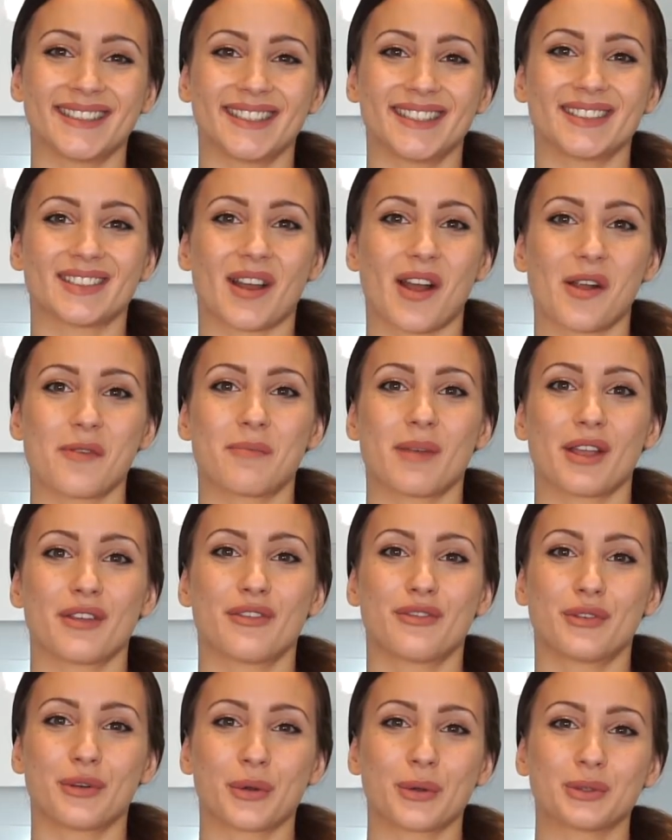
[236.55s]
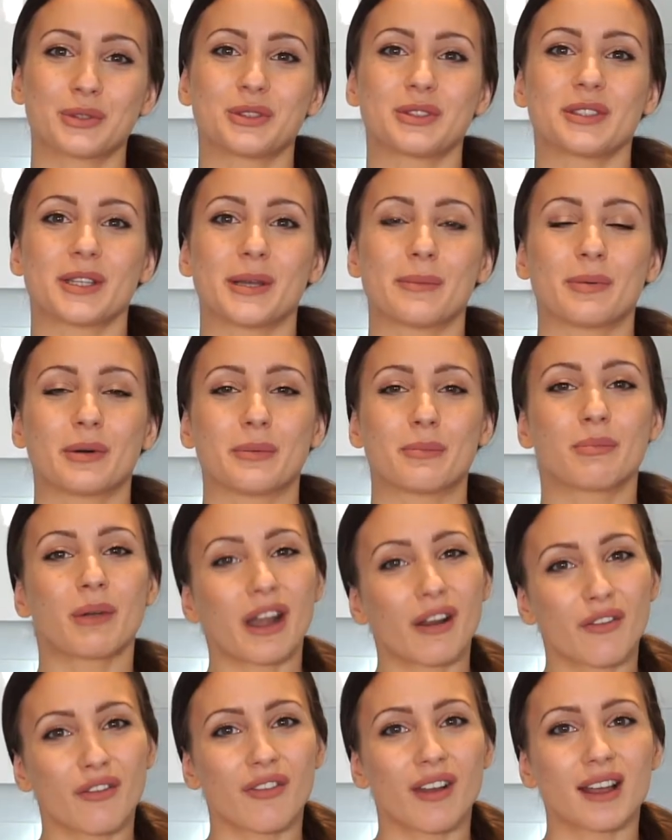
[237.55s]
These are my 4 staple
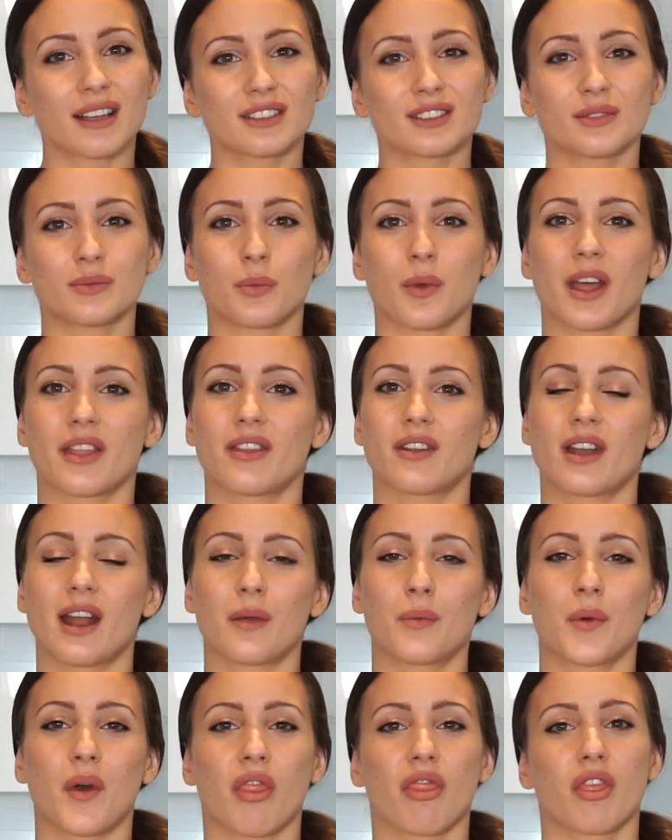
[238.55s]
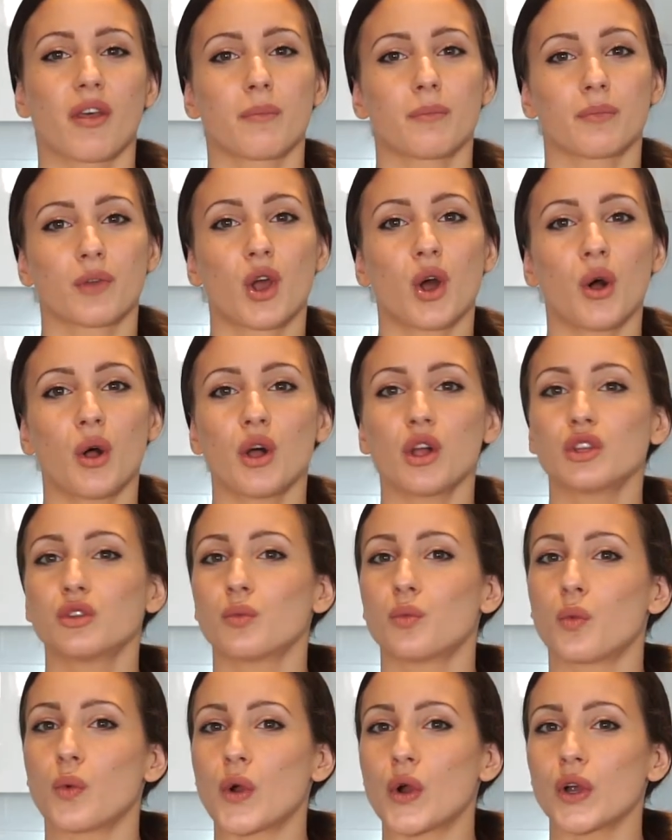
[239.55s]
breakfasts, whether I want them
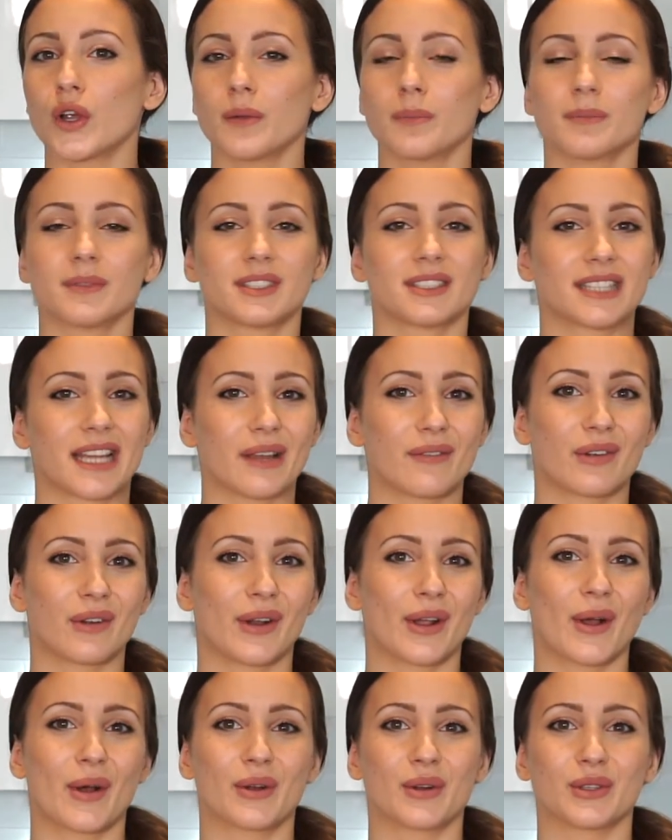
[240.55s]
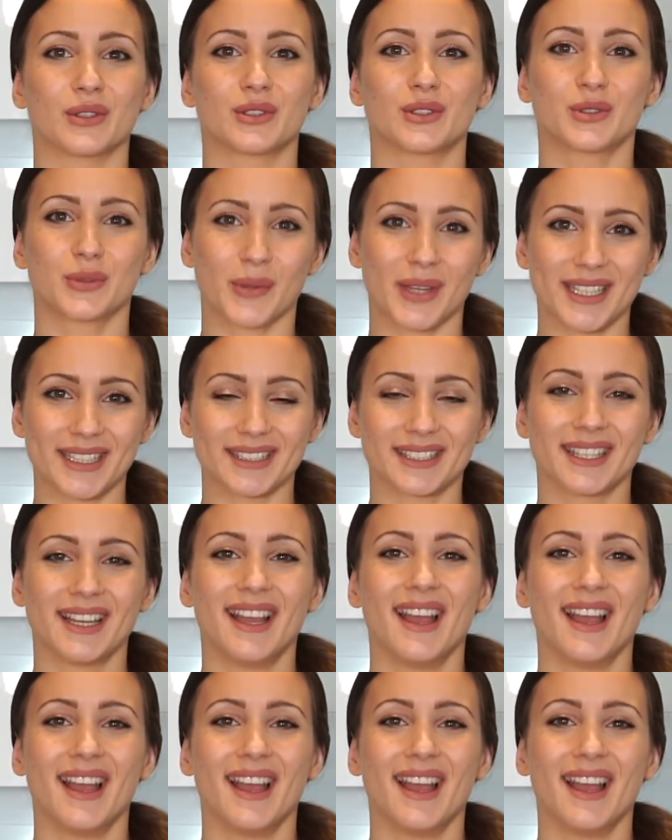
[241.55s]
cold, warm, savory or sweet.